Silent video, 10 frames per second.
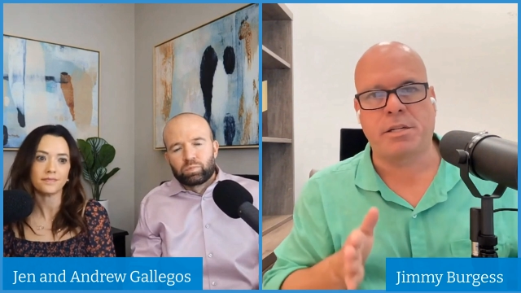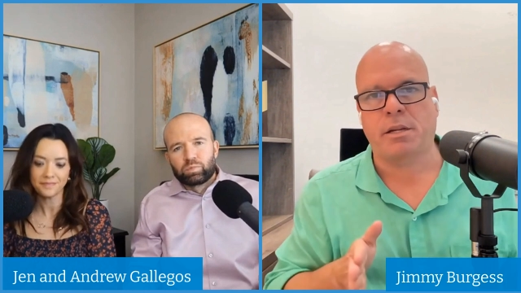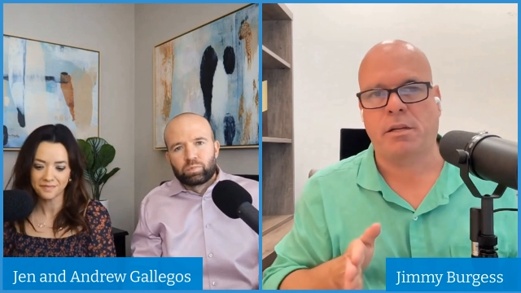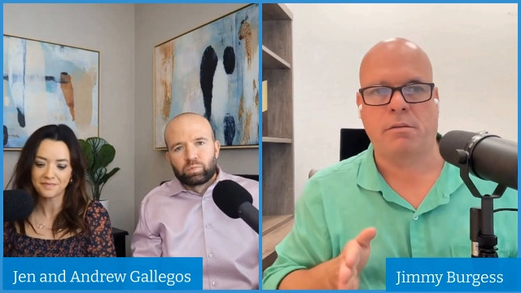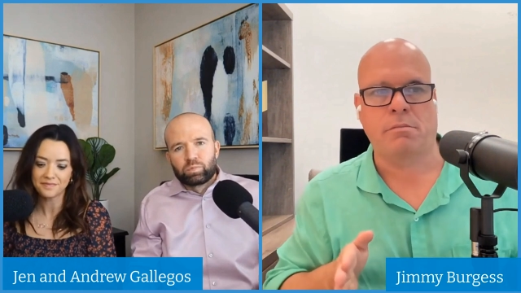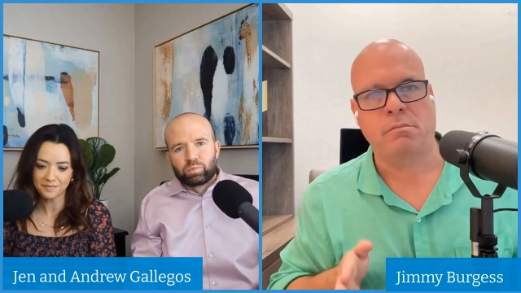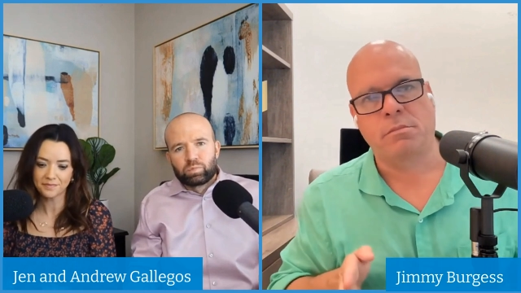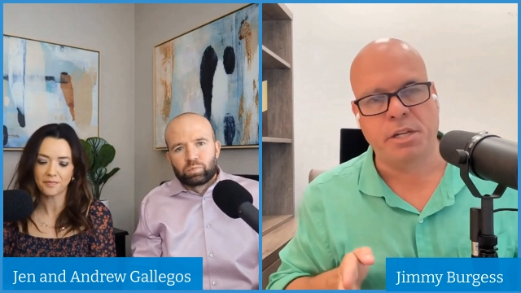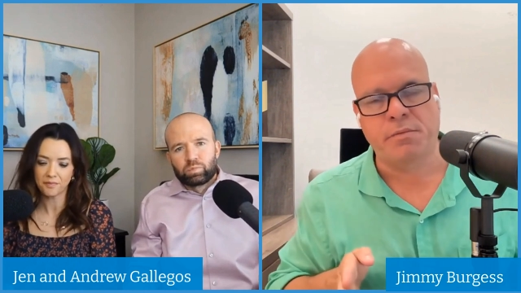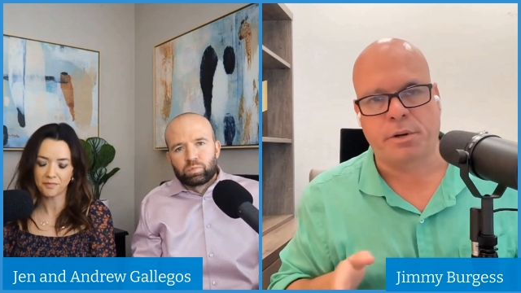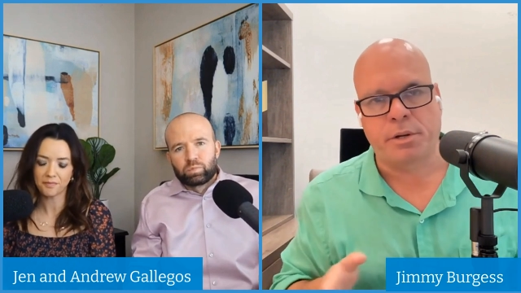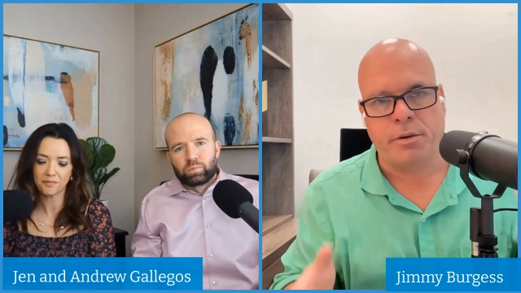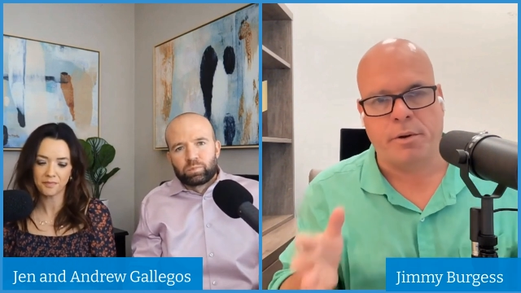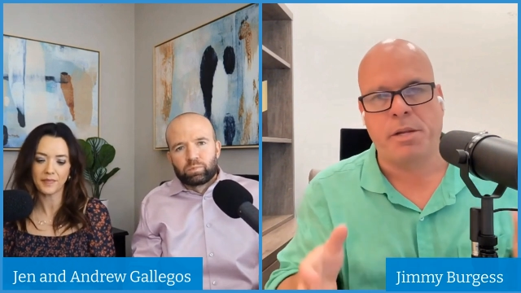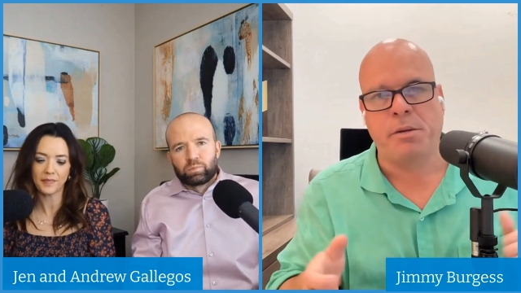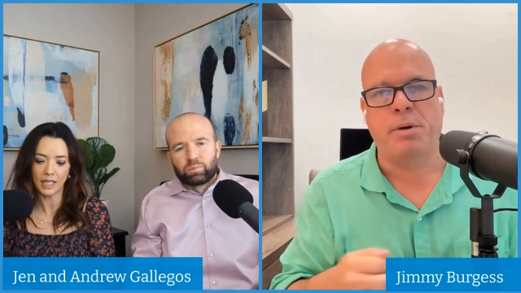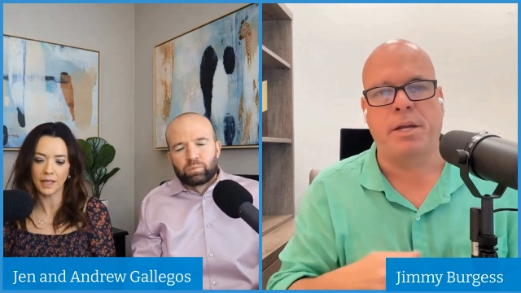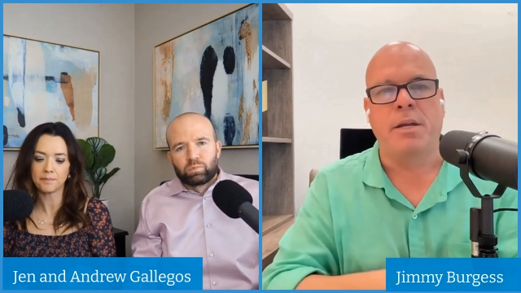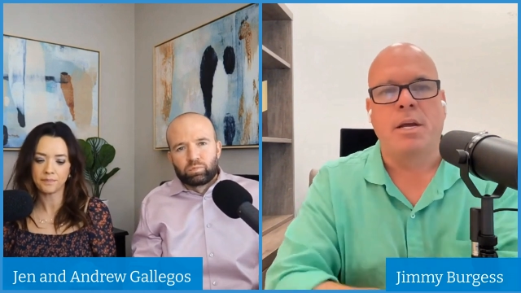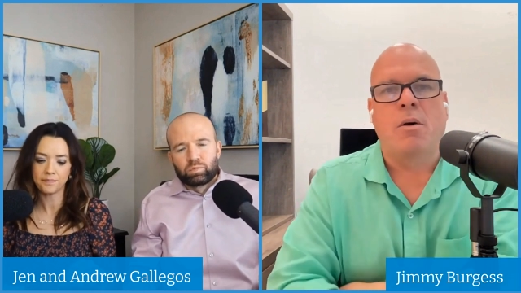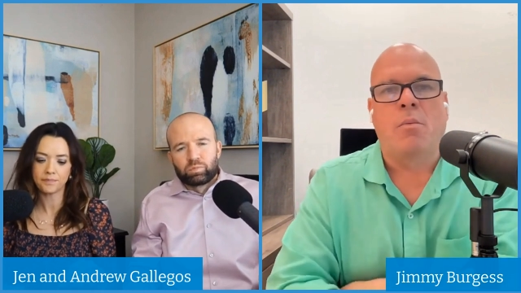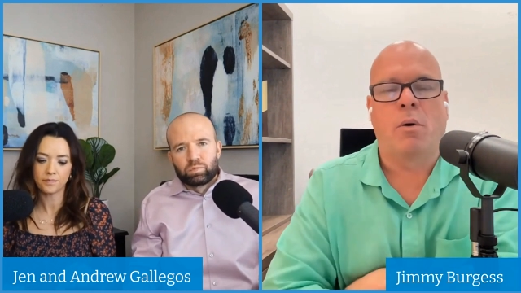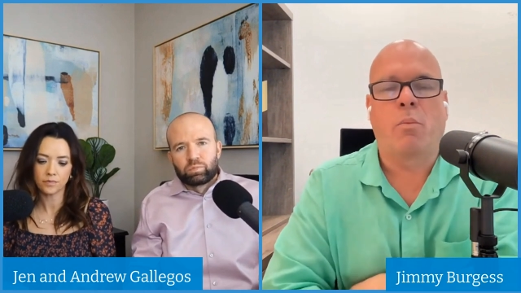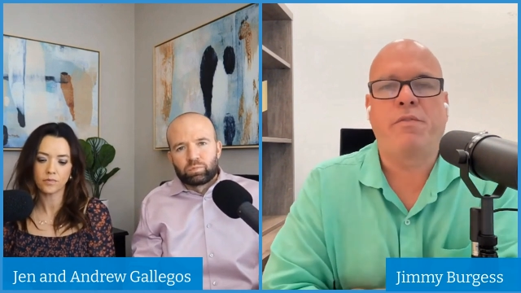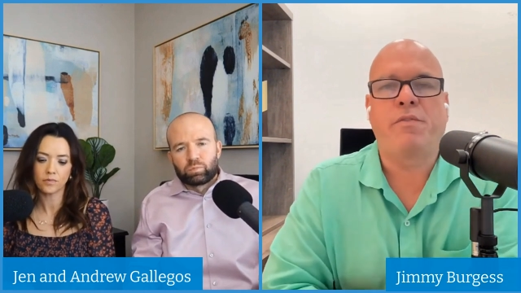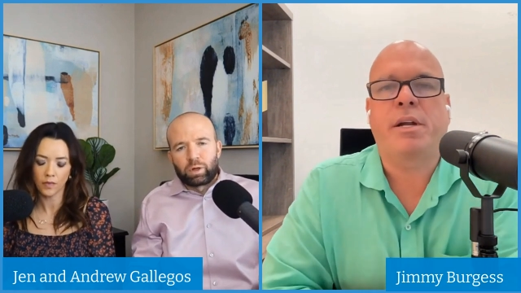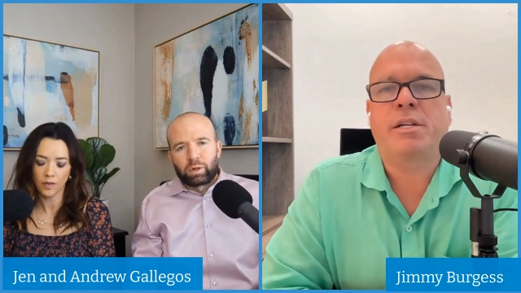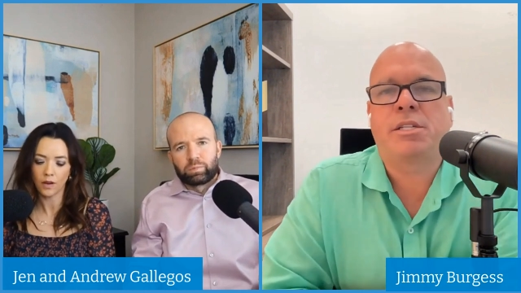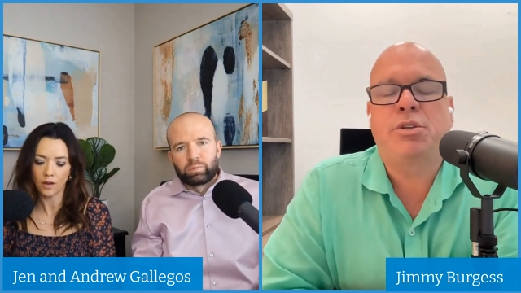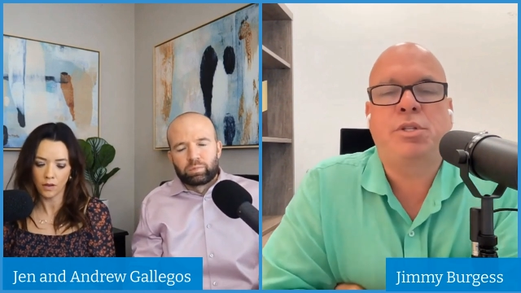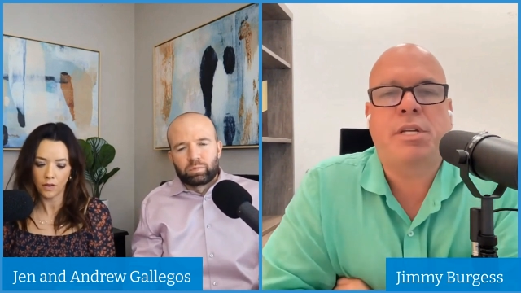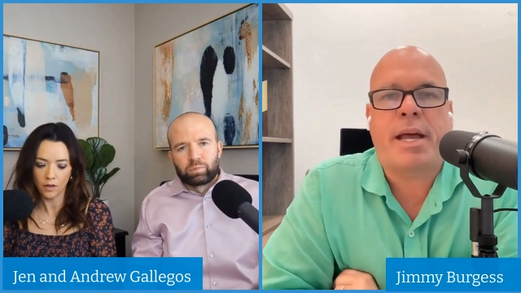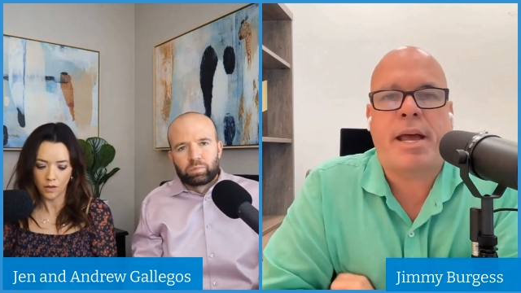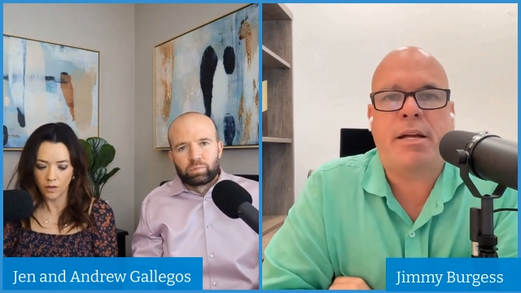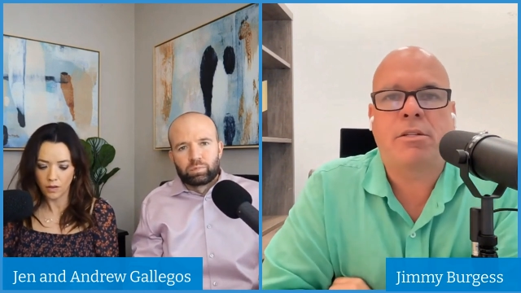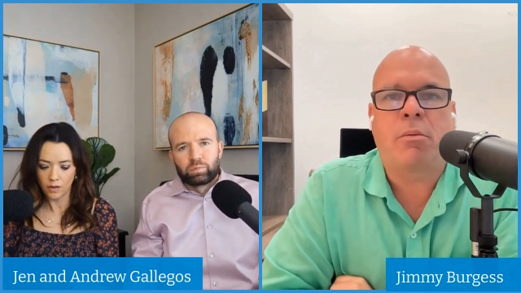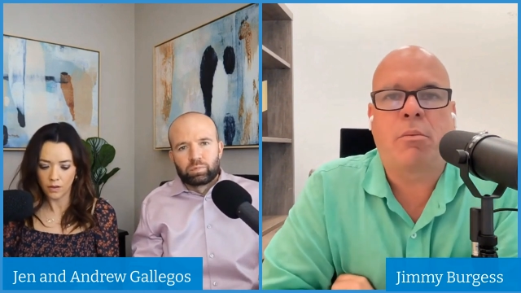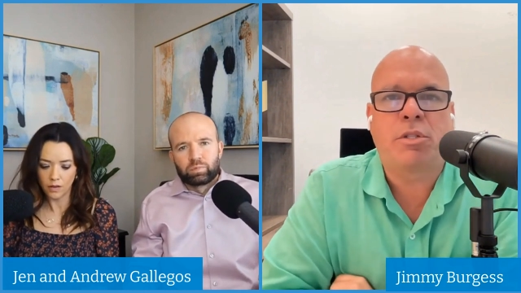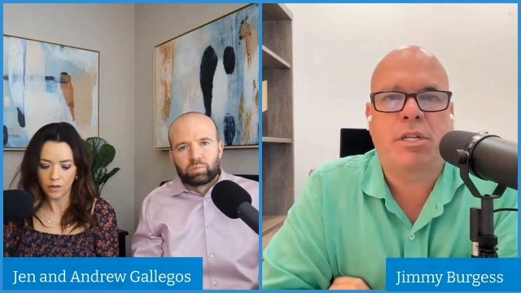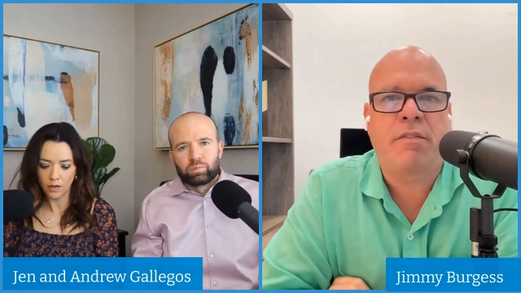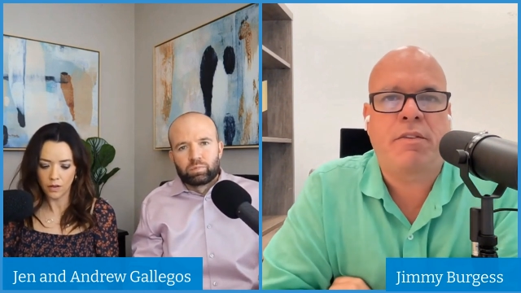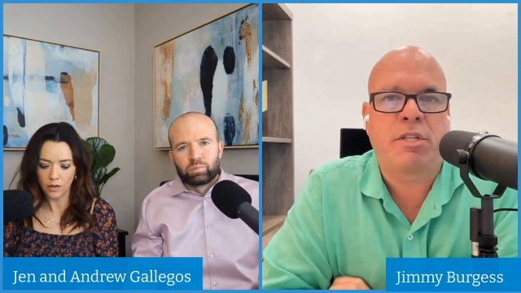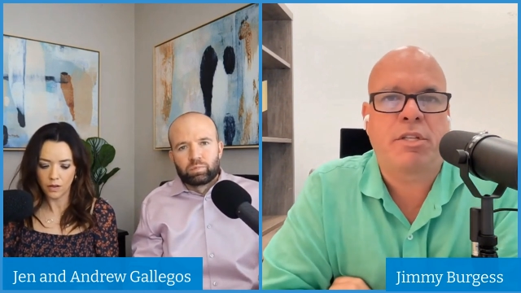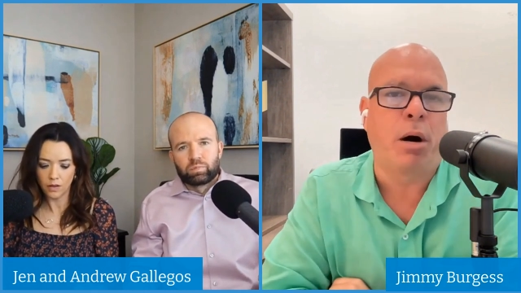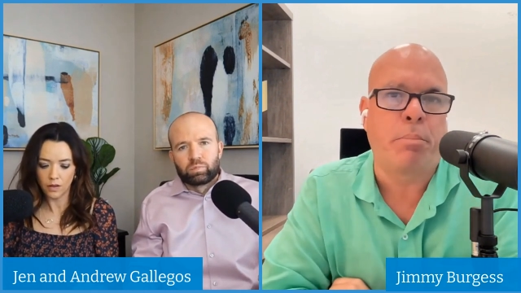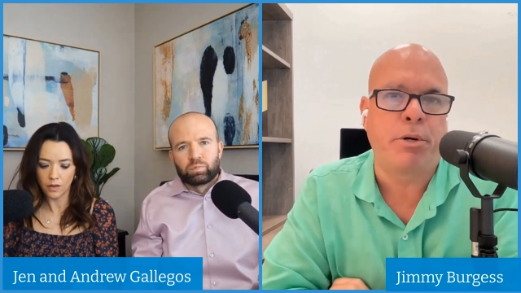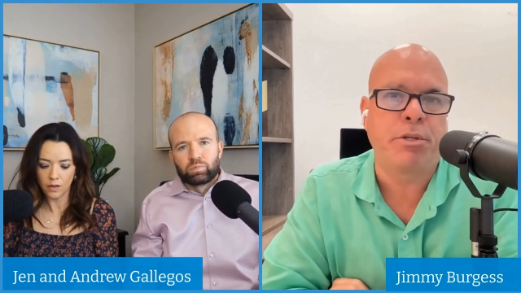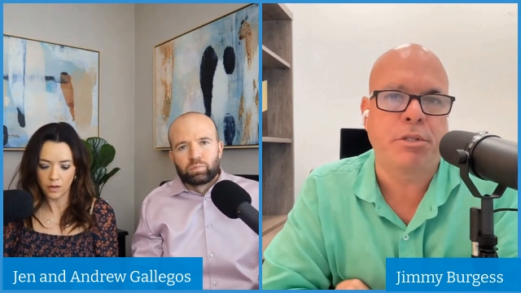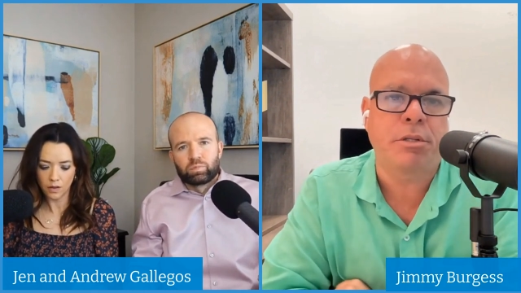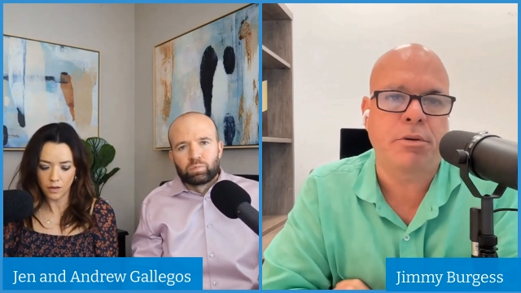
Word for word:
Speaker 1: in Denver. You know what I mean? But yep. what we've done is use it as almost to give us bumpers, so